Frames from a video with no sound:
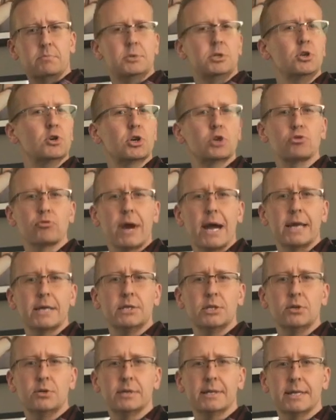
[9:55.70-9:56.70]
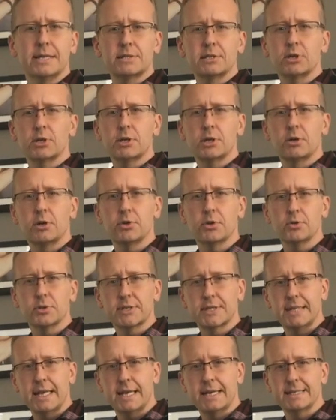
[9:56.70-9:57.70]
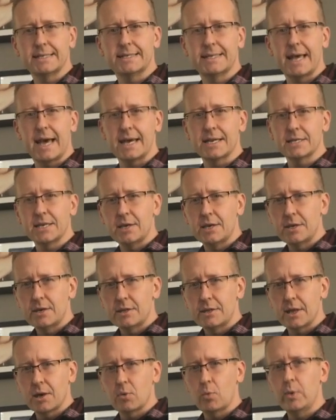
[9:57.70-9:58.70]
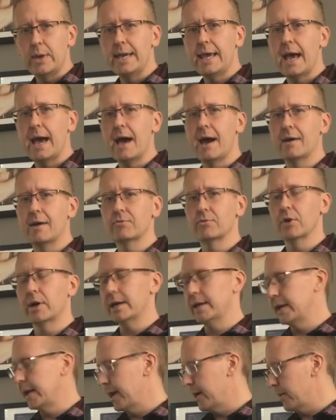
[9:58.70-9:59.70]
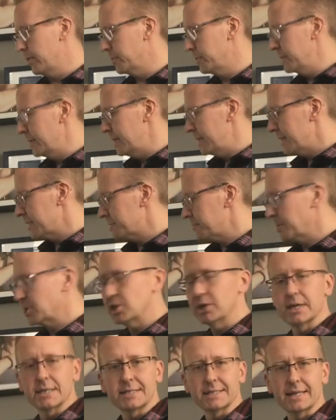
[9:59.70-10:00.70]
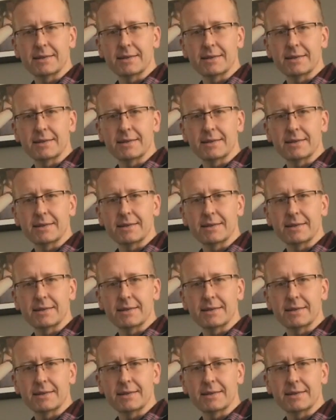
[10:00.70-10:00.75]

do a gratitude list. Look at all those things that that we have right now, especially us